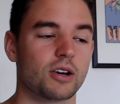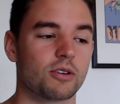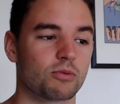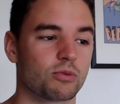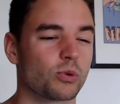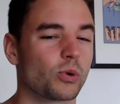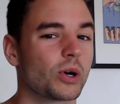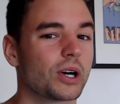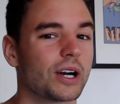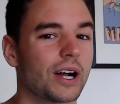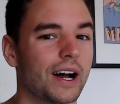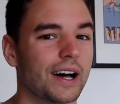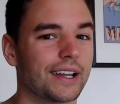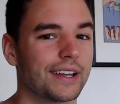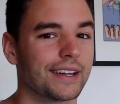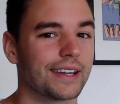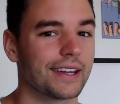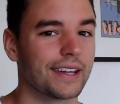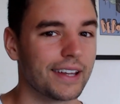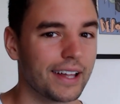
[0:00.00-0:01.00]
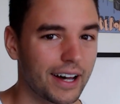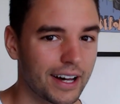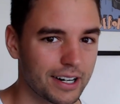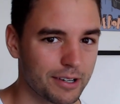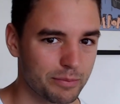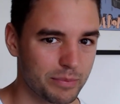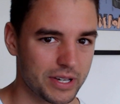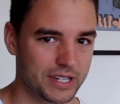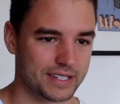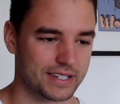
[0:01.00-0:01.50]
for a lot
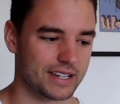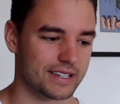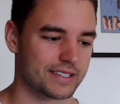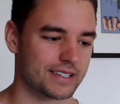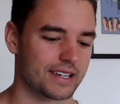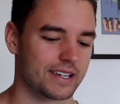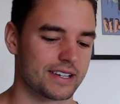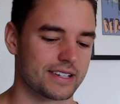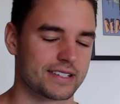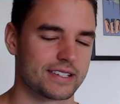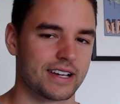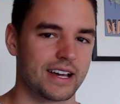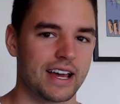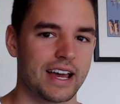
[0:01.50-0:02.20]
of businesses.